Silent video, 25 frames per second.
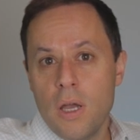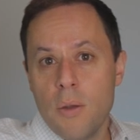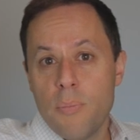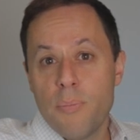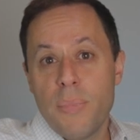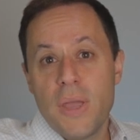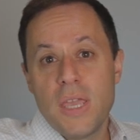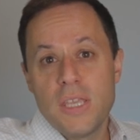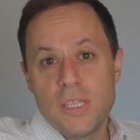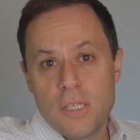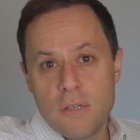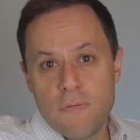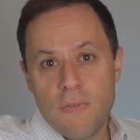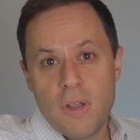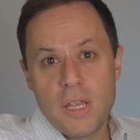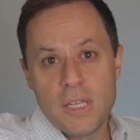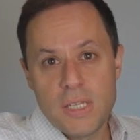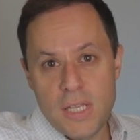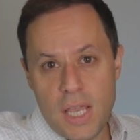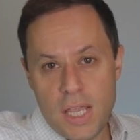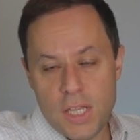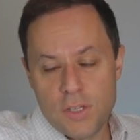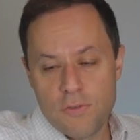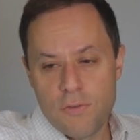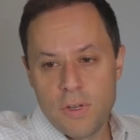basic rate
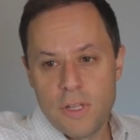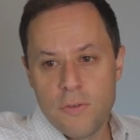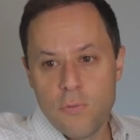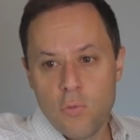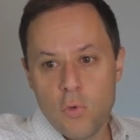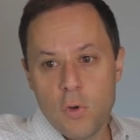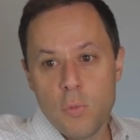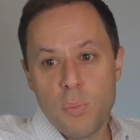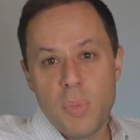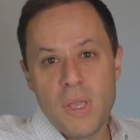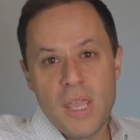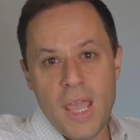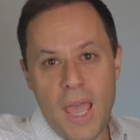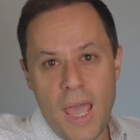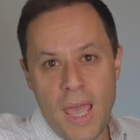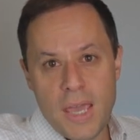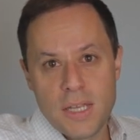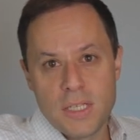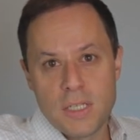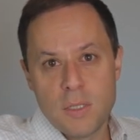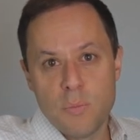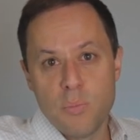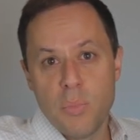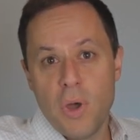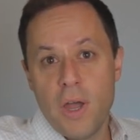tax relief would be
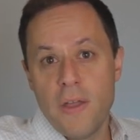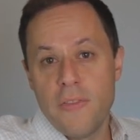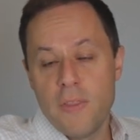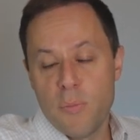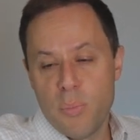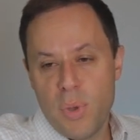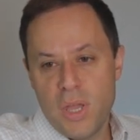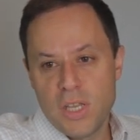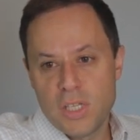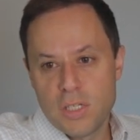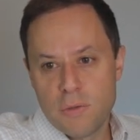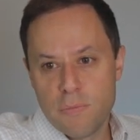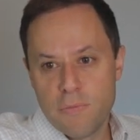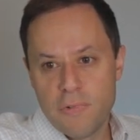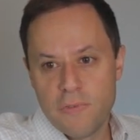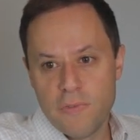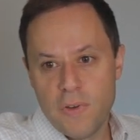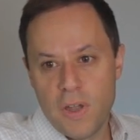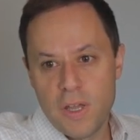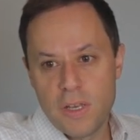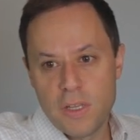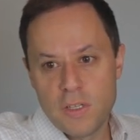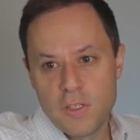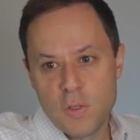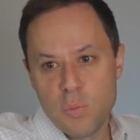added by the pension
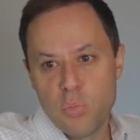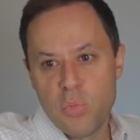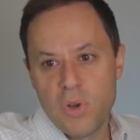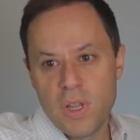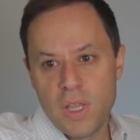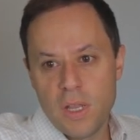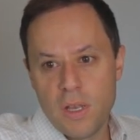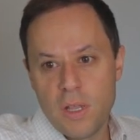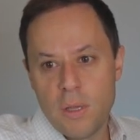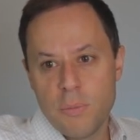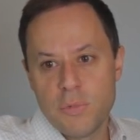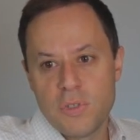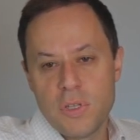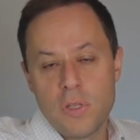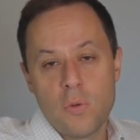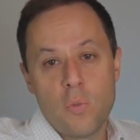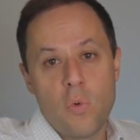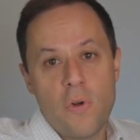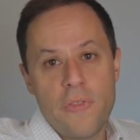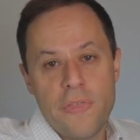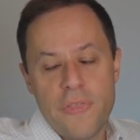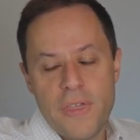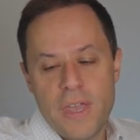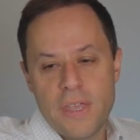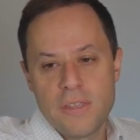provider to bring it up to the
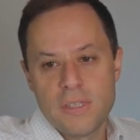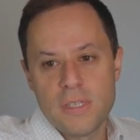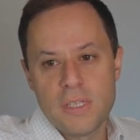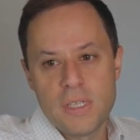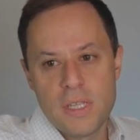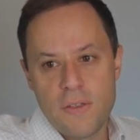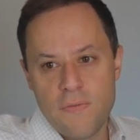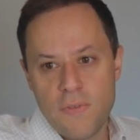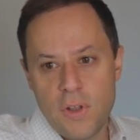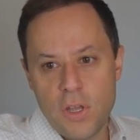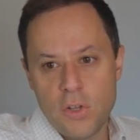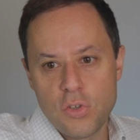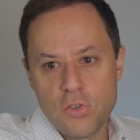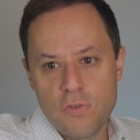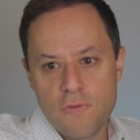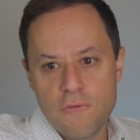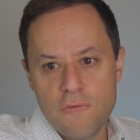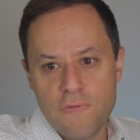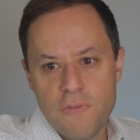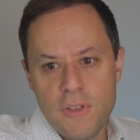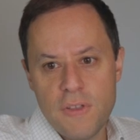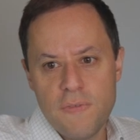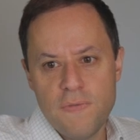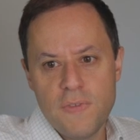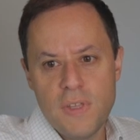
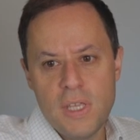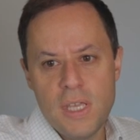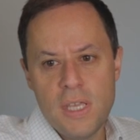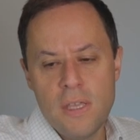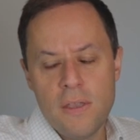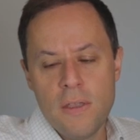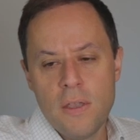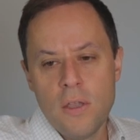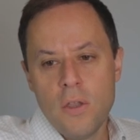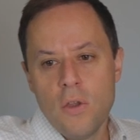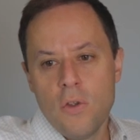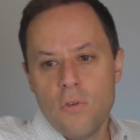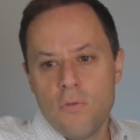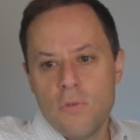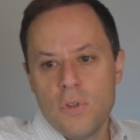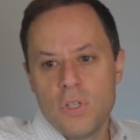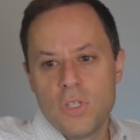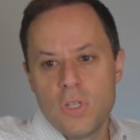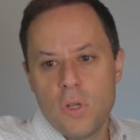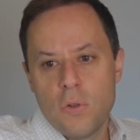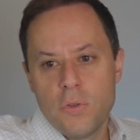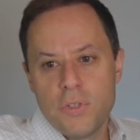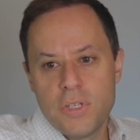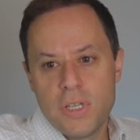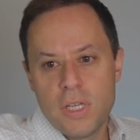$1,750,
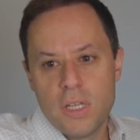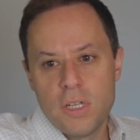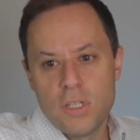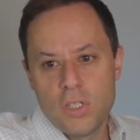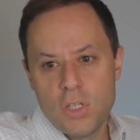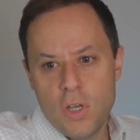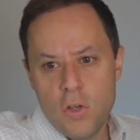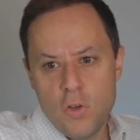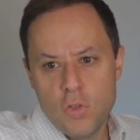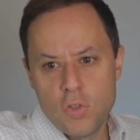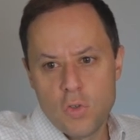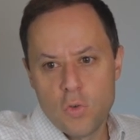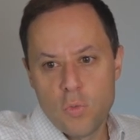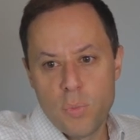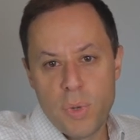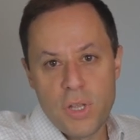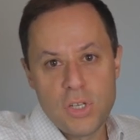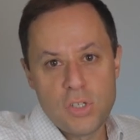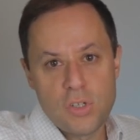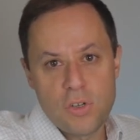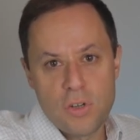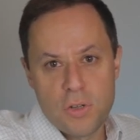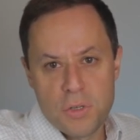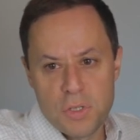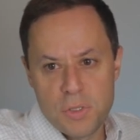resulting in a total
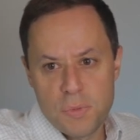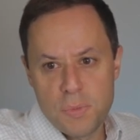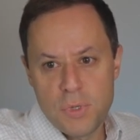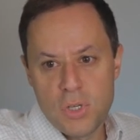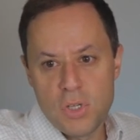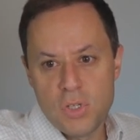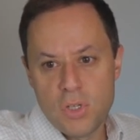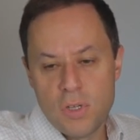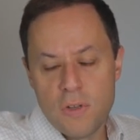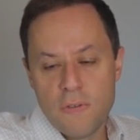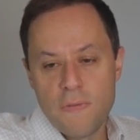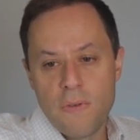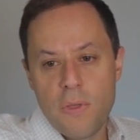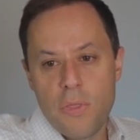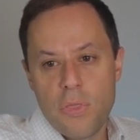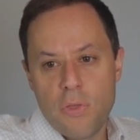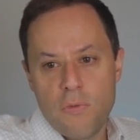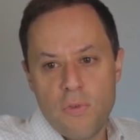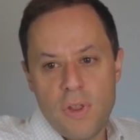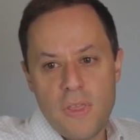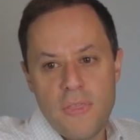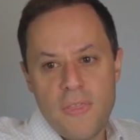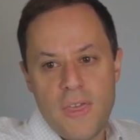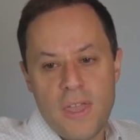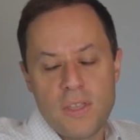pension contribution of
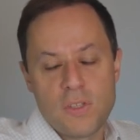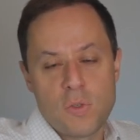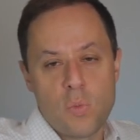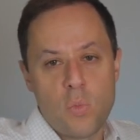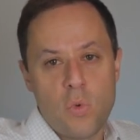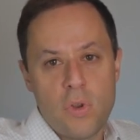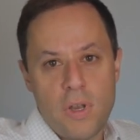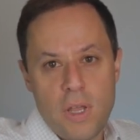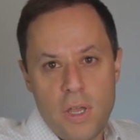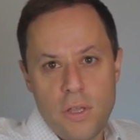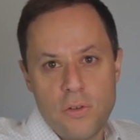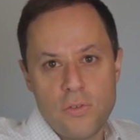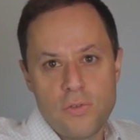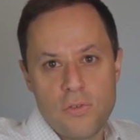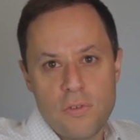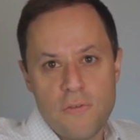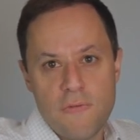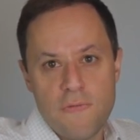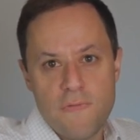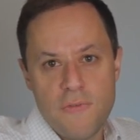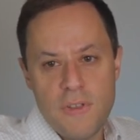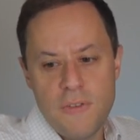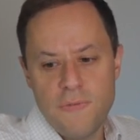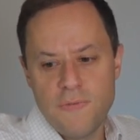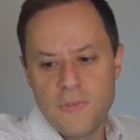
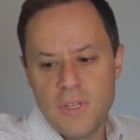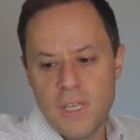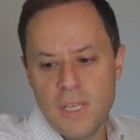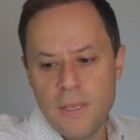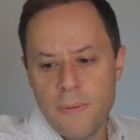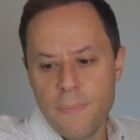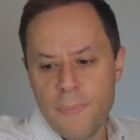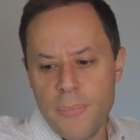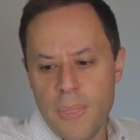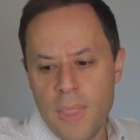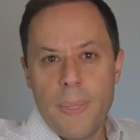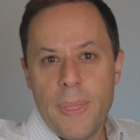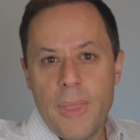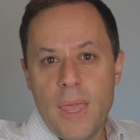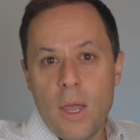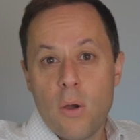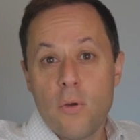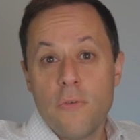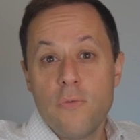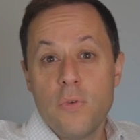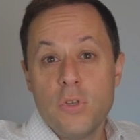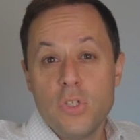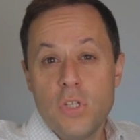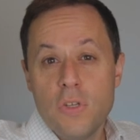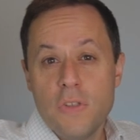$3,150. Now,
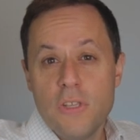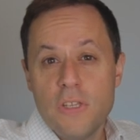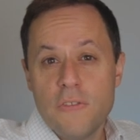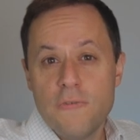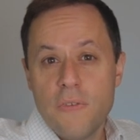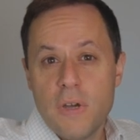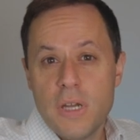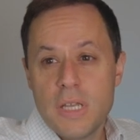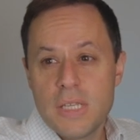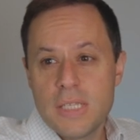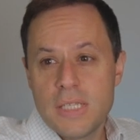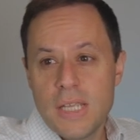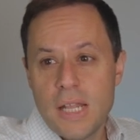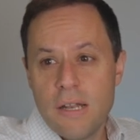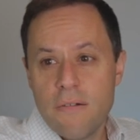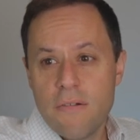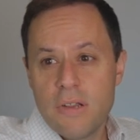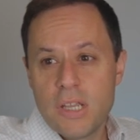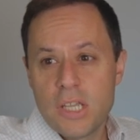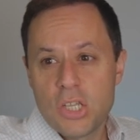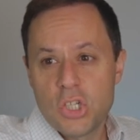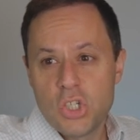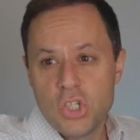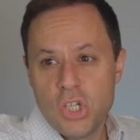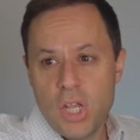if we do this via salary
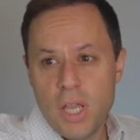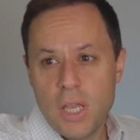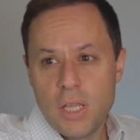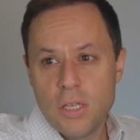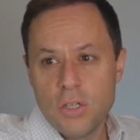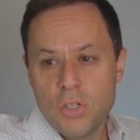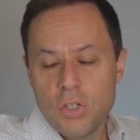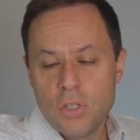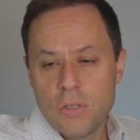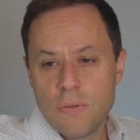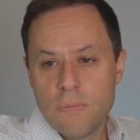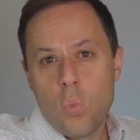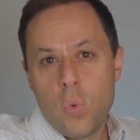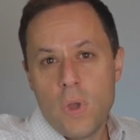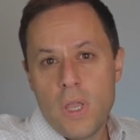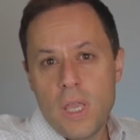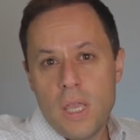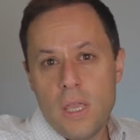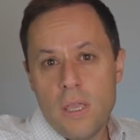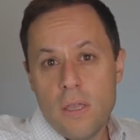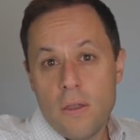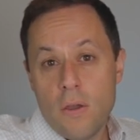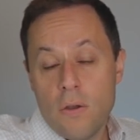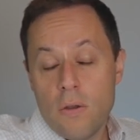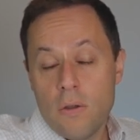exchange,
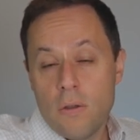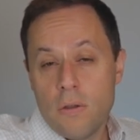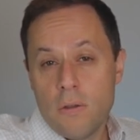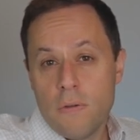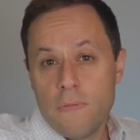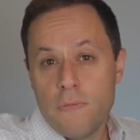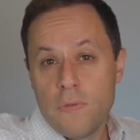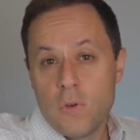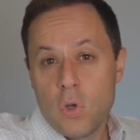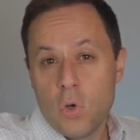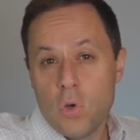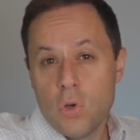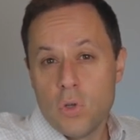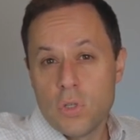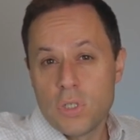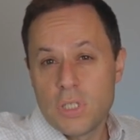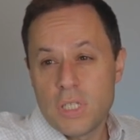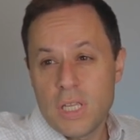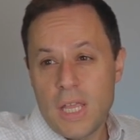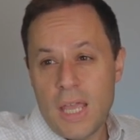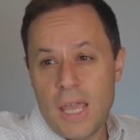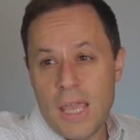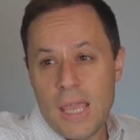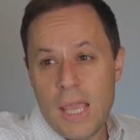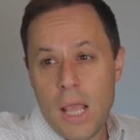we have got
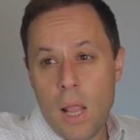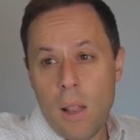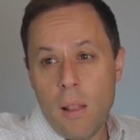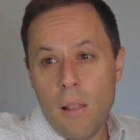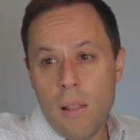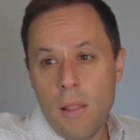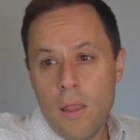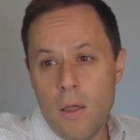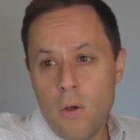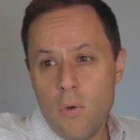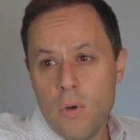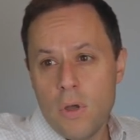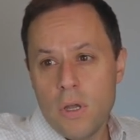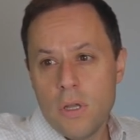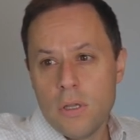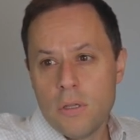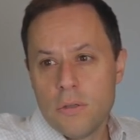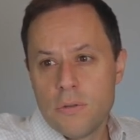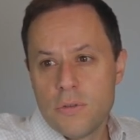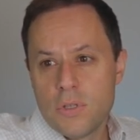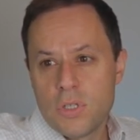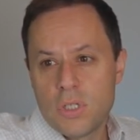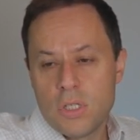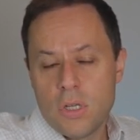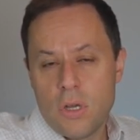a lower
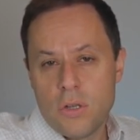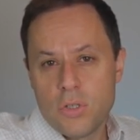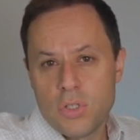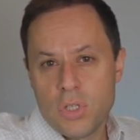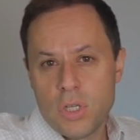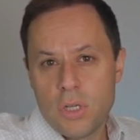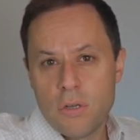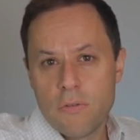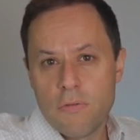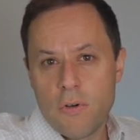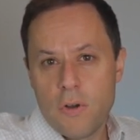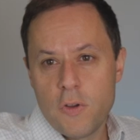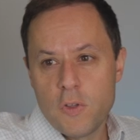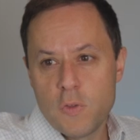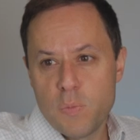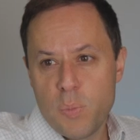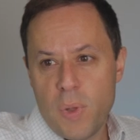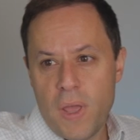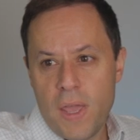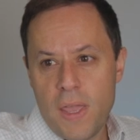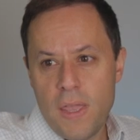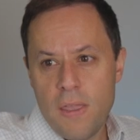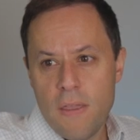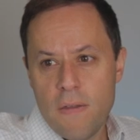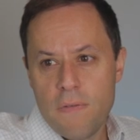starting gross
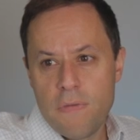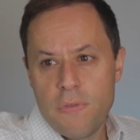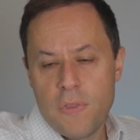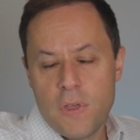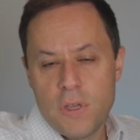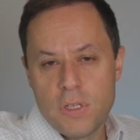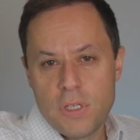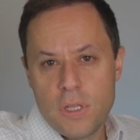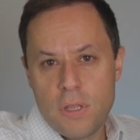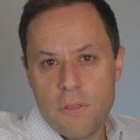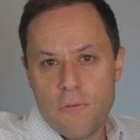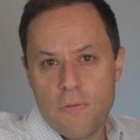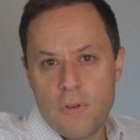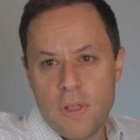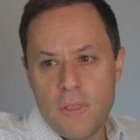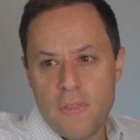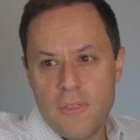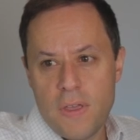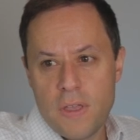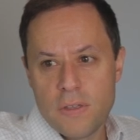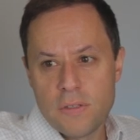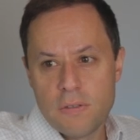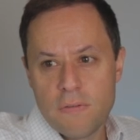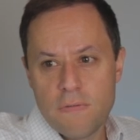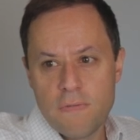pay of
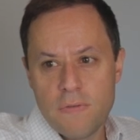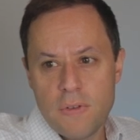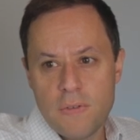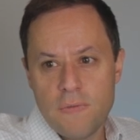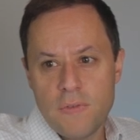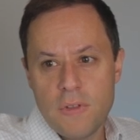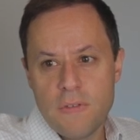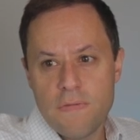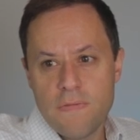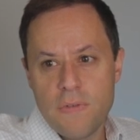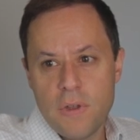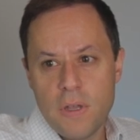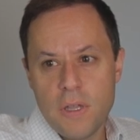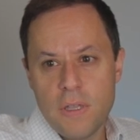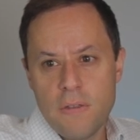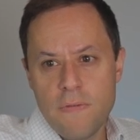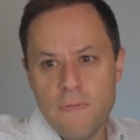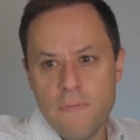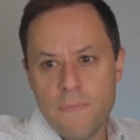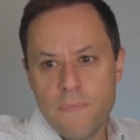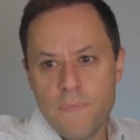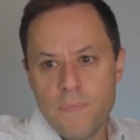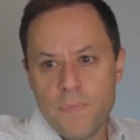$33,055.